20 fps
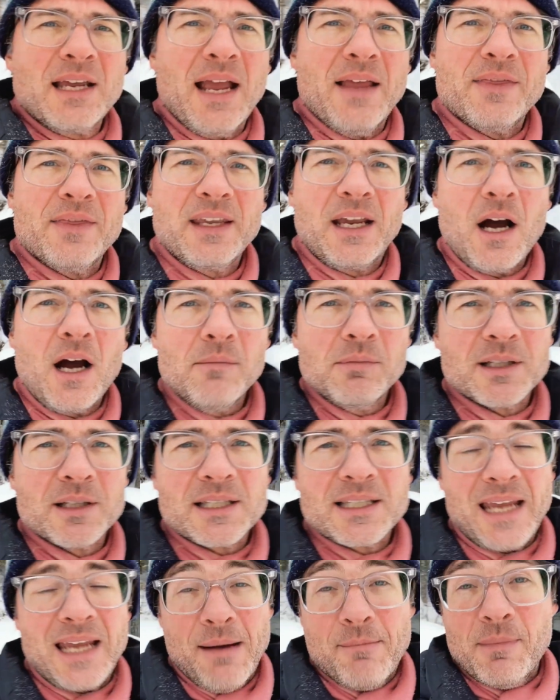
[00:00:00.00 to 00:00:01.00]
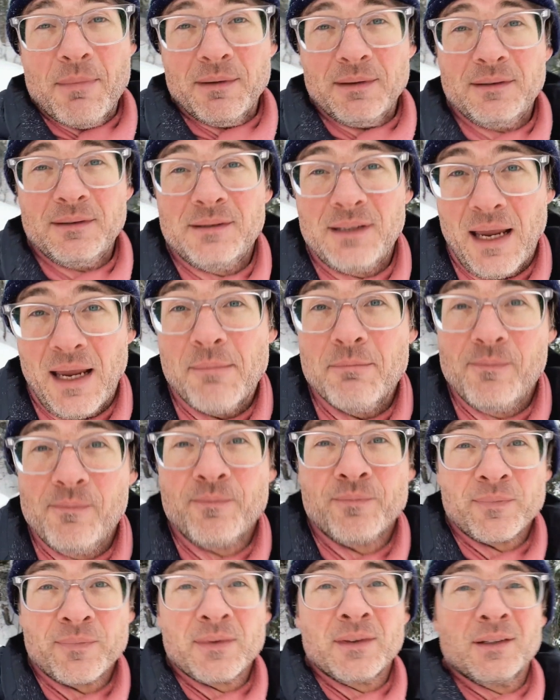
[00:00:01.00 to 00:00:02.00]
and the goblins came
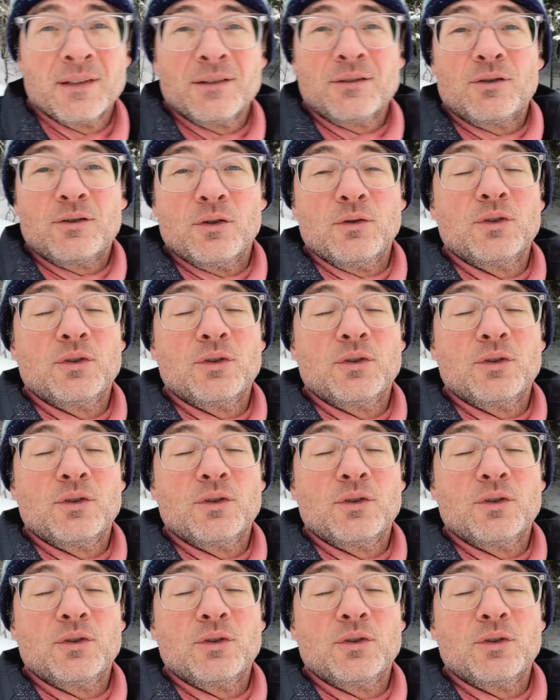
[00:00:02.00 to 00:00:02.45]
to